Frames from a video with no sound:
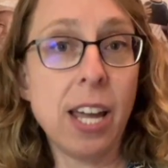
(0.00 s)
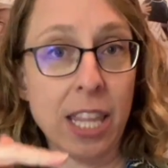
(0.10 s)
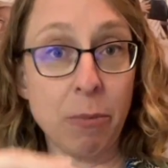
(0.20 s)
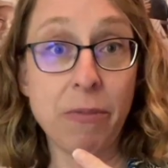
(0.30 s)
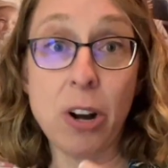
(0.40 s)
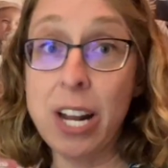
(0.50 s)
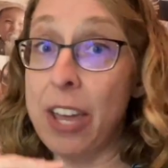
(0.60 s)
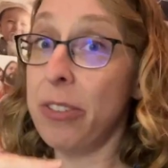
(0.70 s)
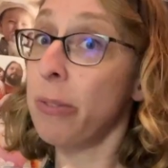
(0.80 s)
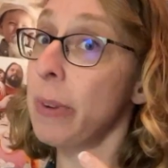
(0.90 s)
And then we've already
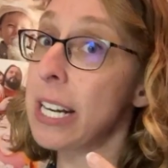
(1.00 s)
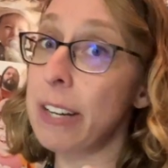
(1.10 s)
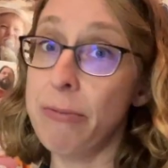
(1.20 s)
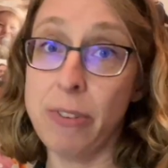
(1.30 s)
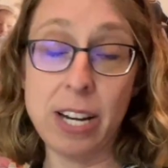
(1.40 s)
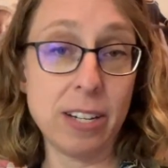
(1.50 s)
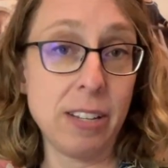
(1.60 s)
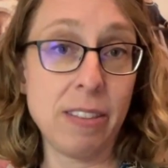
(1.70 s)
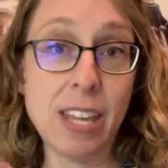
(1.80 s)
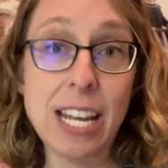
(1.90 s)
got 3 different
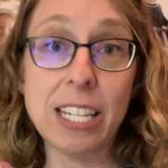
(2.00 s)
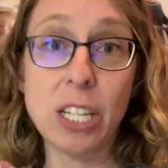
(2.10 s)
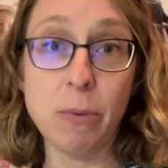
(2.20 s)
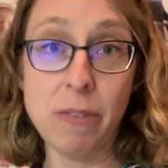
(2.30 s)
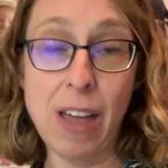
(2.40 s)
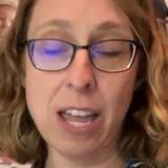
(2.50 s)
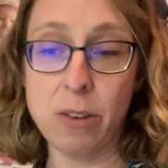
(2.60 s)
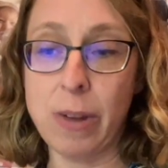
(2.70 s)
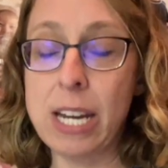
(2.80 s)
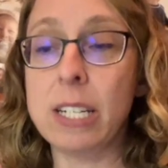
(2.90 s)
things to
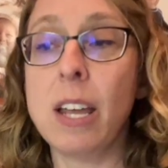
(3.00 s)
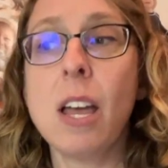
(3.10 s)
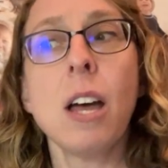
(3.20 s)
evaluate.